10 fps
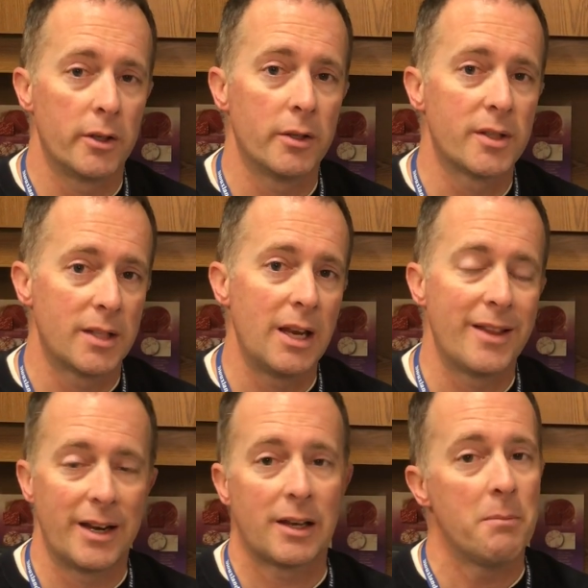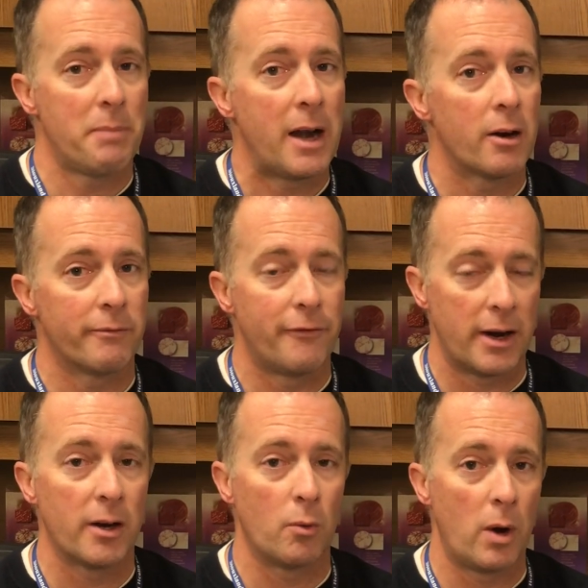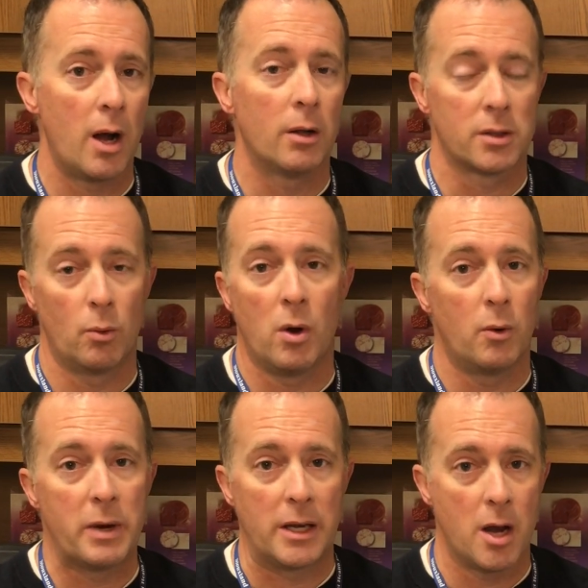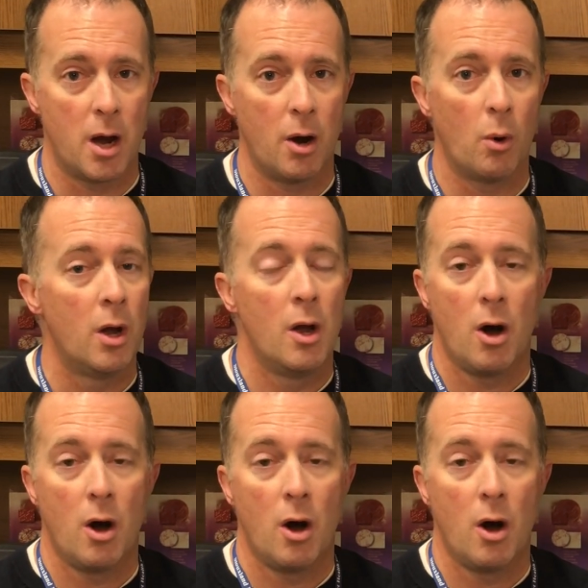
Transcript: you'll see that it compared very well to what we know